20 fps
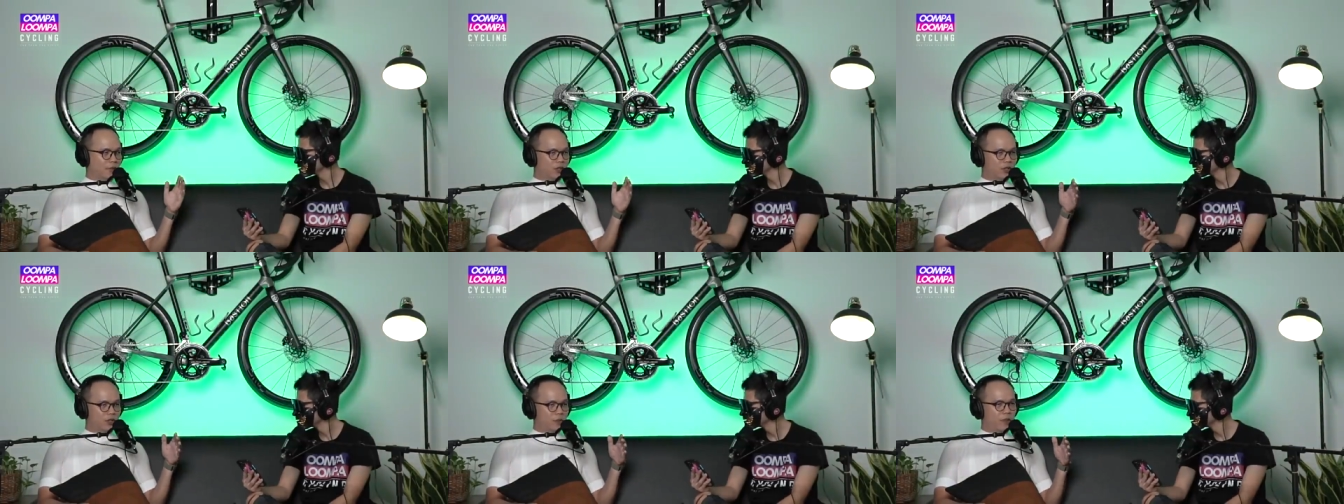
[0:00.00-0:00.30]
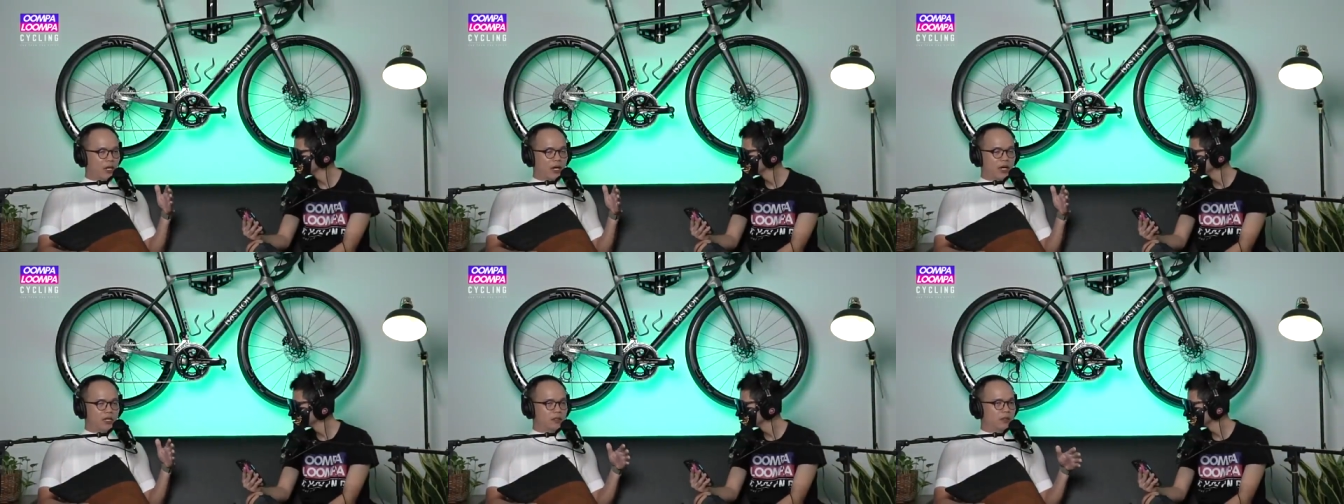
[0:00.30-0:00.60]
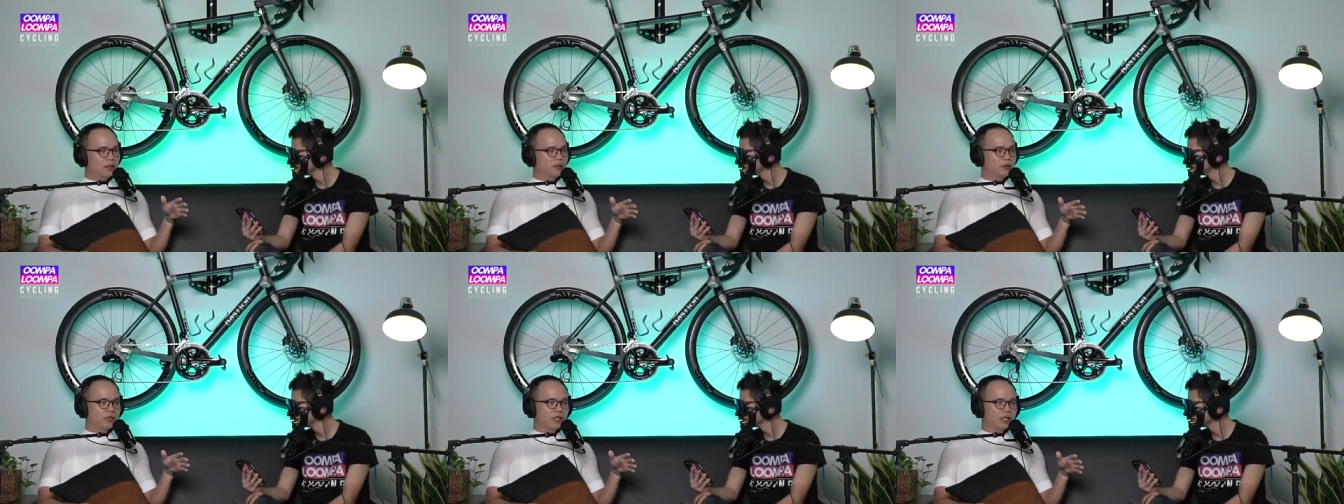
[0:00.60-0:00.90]
It's about
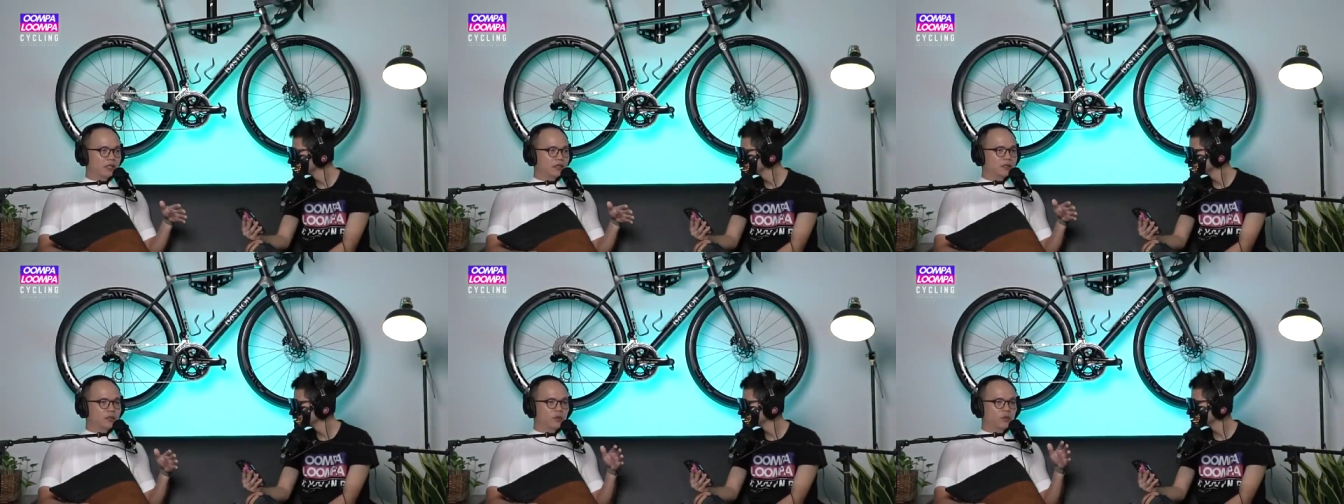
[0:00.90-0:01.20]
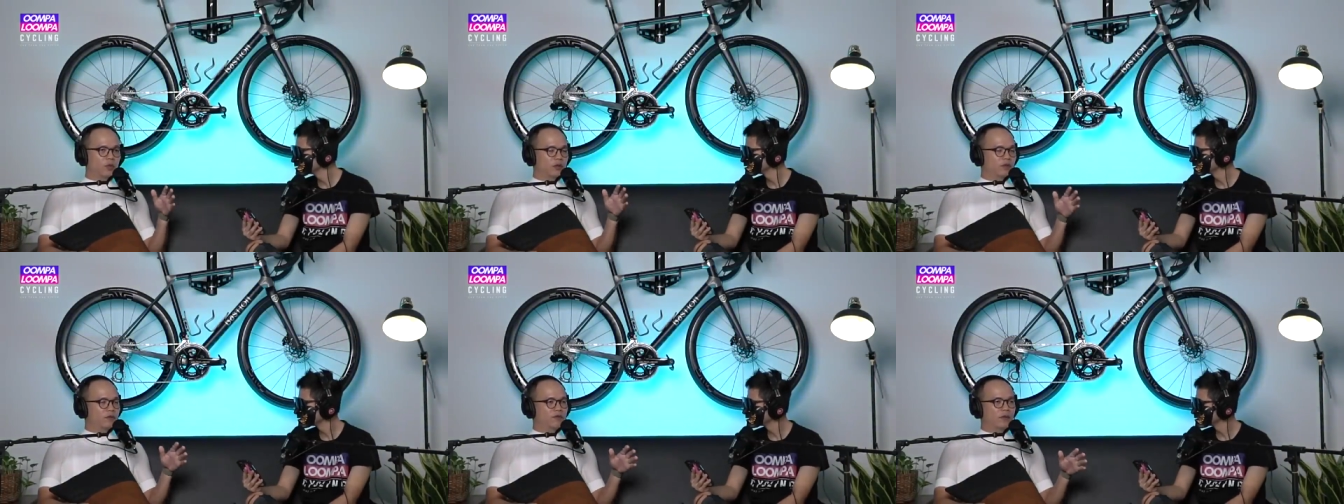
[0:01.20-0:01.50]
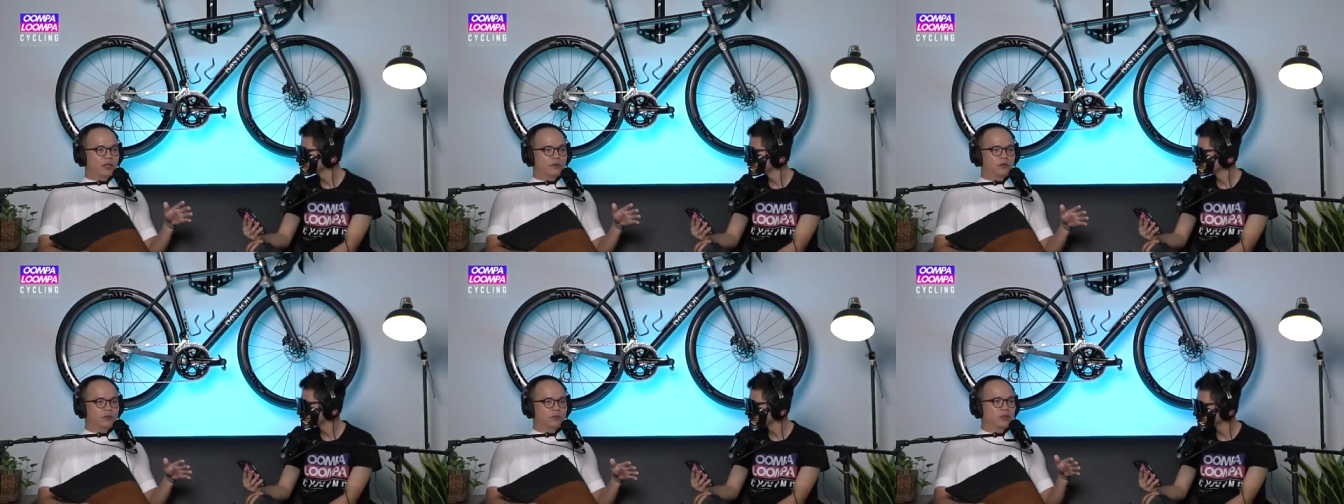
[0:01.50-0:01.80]
SL6,
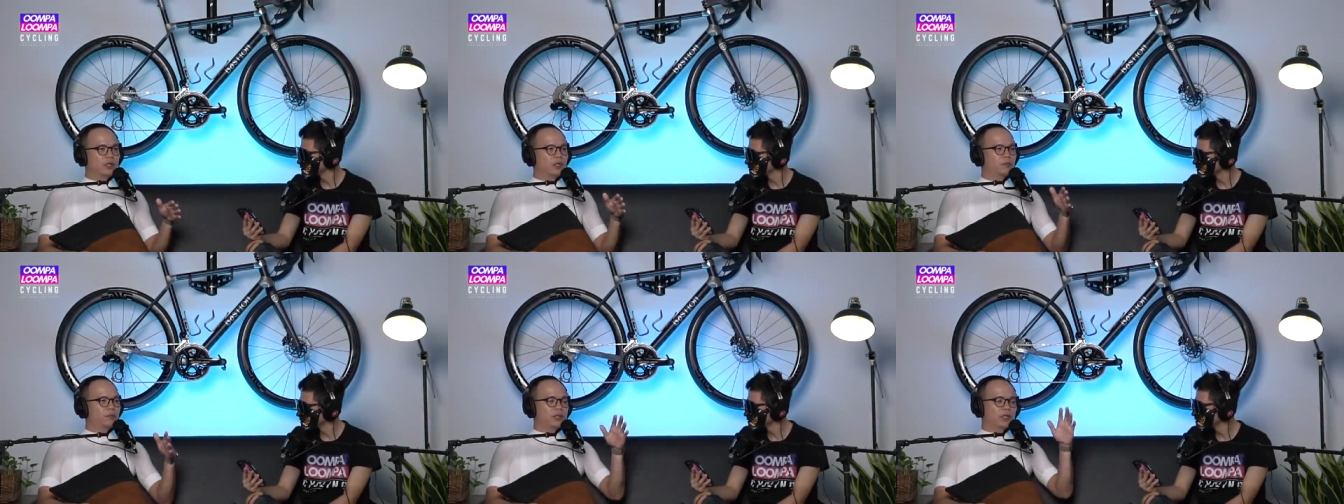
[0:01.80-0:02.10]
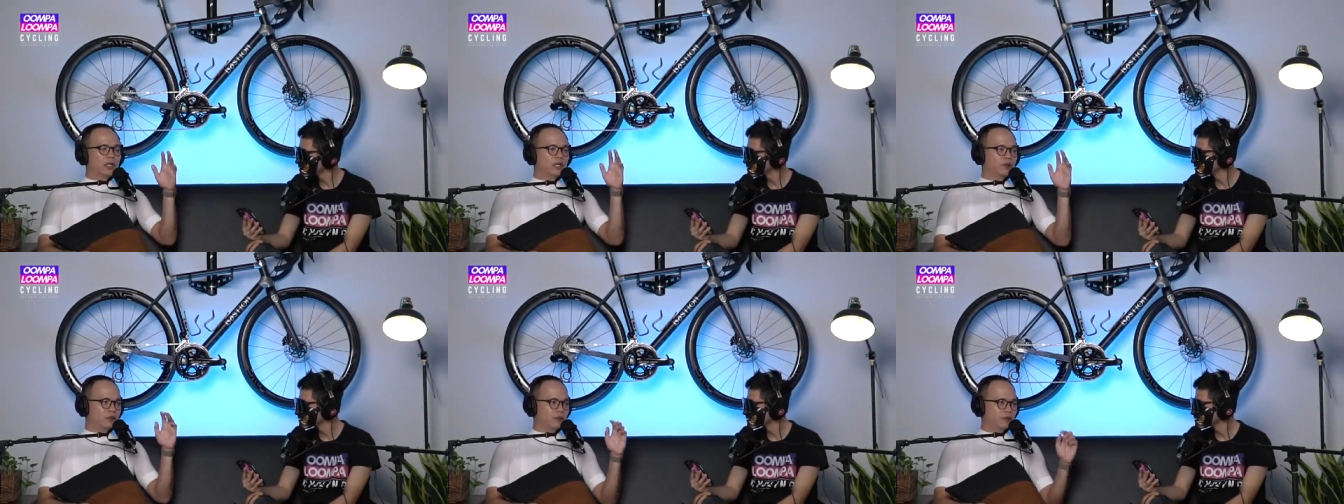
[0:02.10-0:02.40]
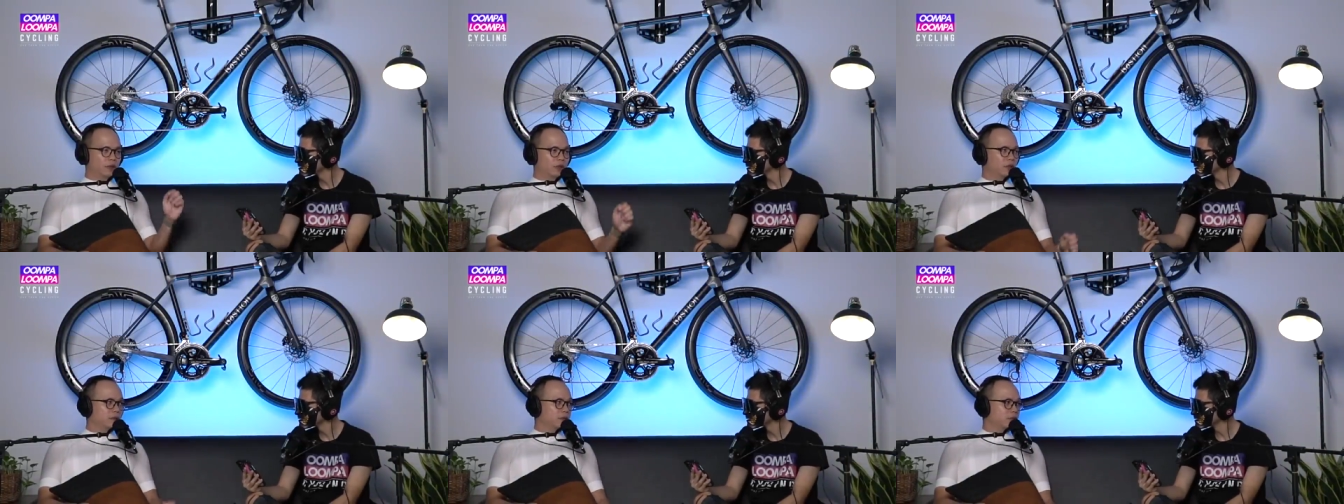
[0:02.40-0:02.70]
105 group set, be done
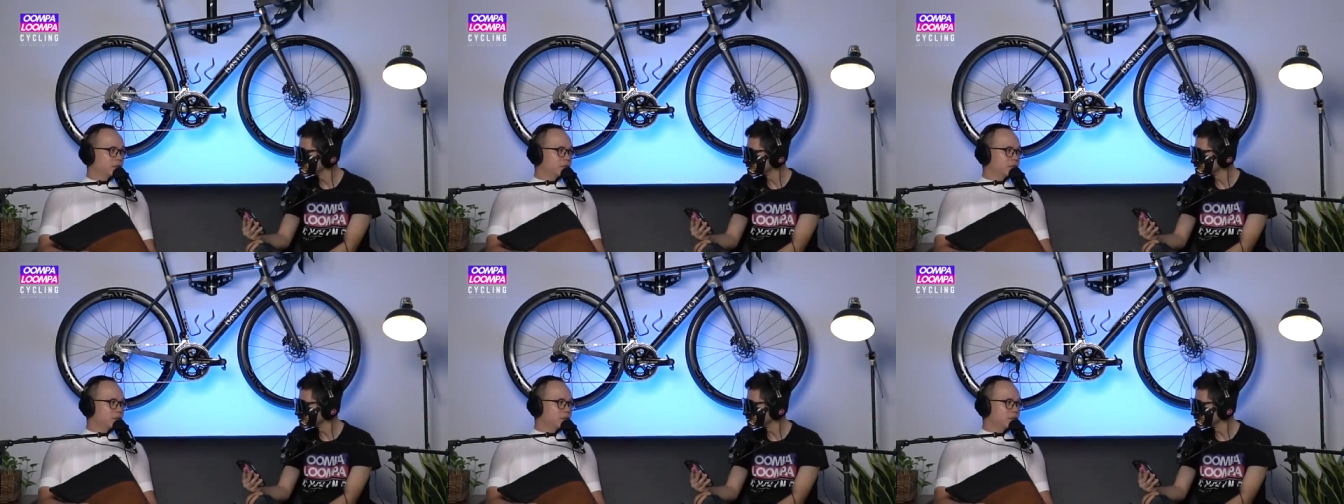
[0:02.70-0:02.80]
with it.